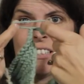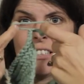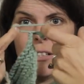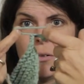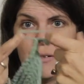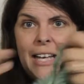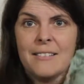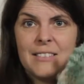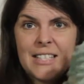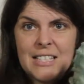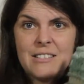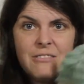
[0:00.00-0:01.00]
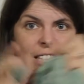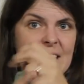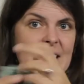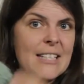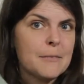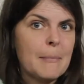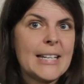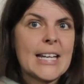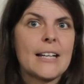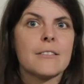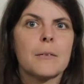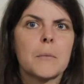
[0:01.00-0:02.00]
So yeah, this really needs
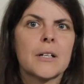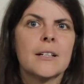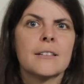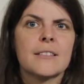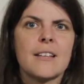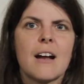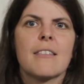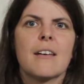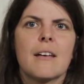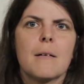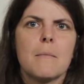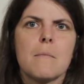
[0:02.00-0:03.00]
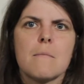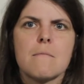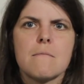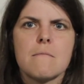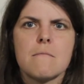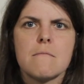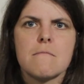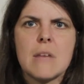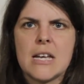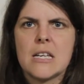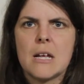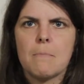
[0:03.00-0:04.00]
mending. So I'm gonna start the
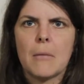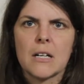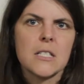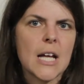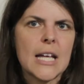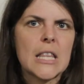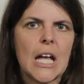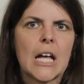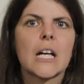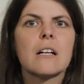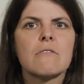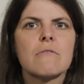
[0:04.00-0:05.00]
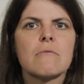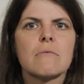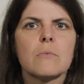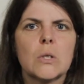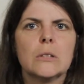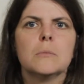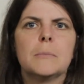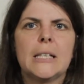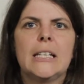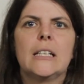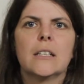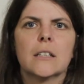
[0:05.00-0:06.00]
Mend It Monday thing. It will
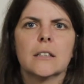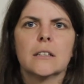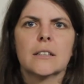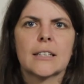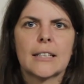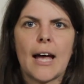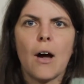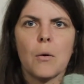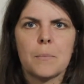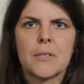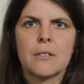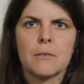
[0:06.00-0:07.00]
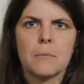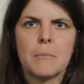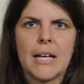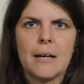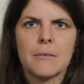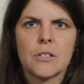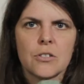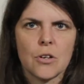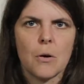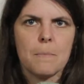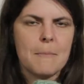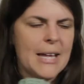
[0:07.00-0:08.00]
be good, and I hope to be able to
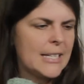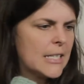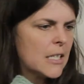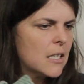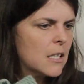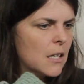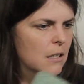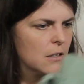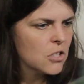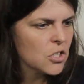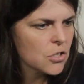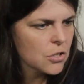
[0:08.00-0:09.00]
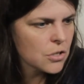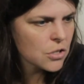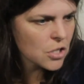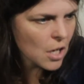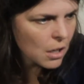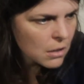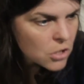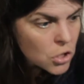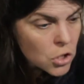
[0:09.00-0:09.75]
show a mended scarf.